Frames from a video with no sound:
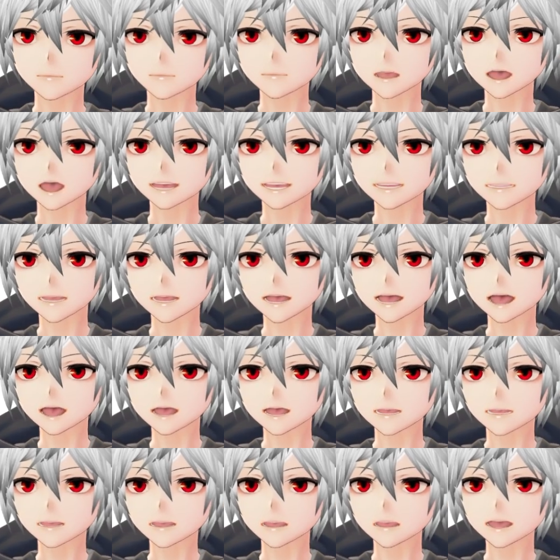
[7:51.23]
basically
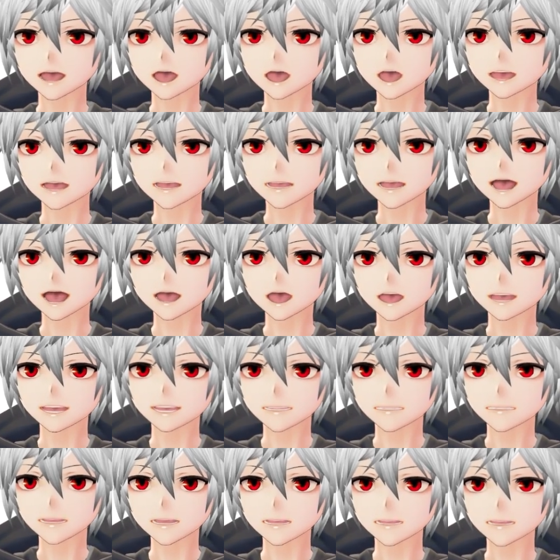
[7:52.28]
for the battle,
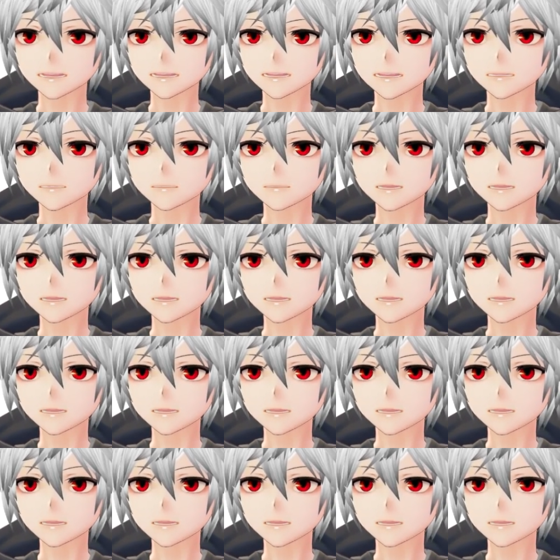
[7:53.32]
imagine